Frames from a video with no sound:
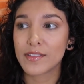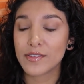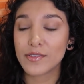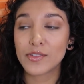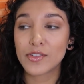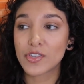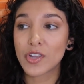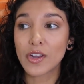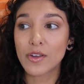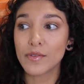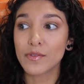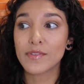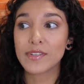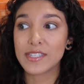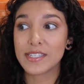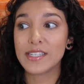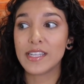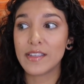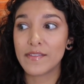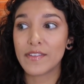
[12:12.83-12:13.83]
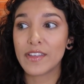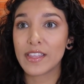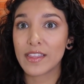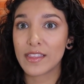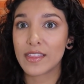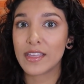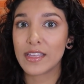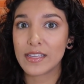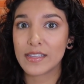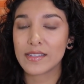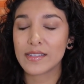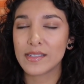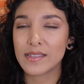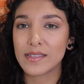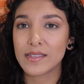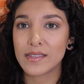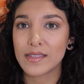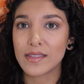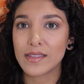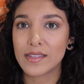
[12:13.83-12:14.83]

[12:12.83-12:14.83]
You start receiving things